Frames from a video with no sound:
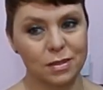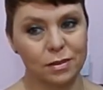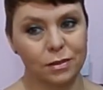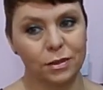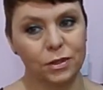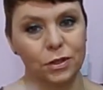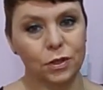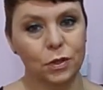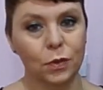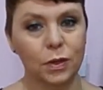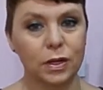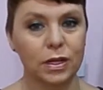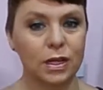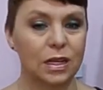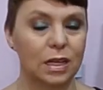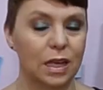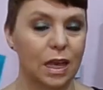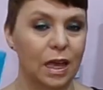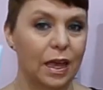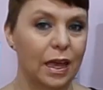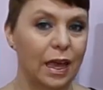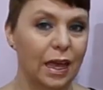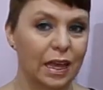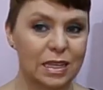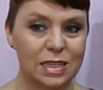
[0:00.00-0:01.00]
in
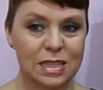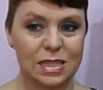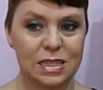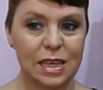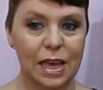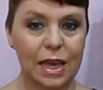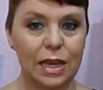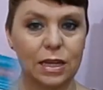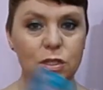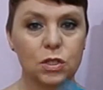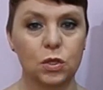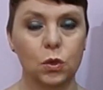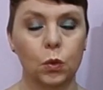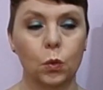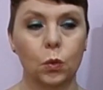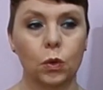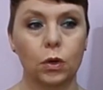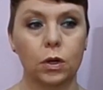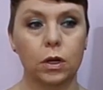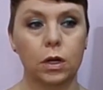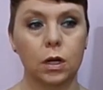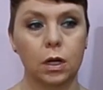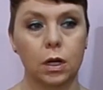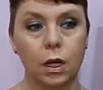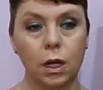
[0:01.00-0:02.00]
a set,
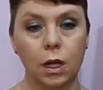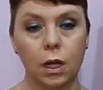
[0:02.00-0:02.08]
or